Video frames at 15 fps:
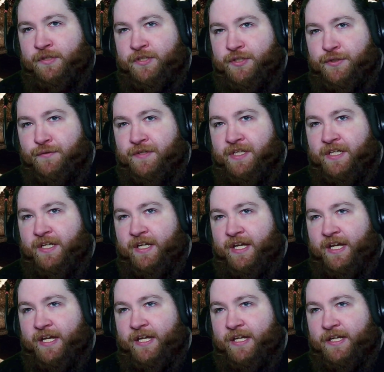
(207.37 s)
You get
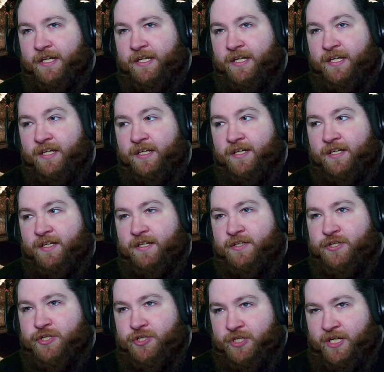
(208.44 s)
a
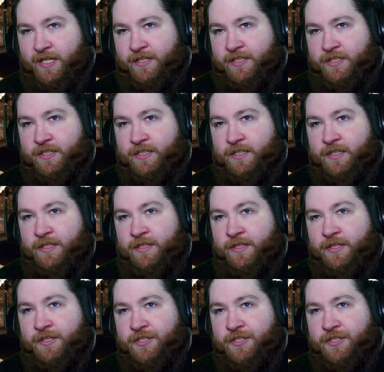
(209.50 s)
shotgun.